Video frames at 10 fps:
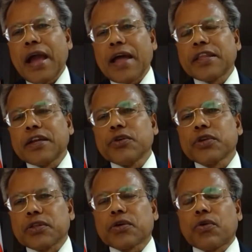and the,
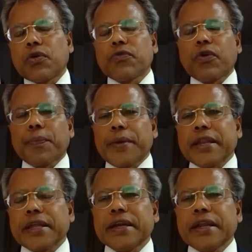during the Cold War
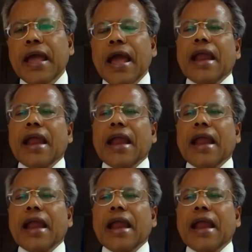period.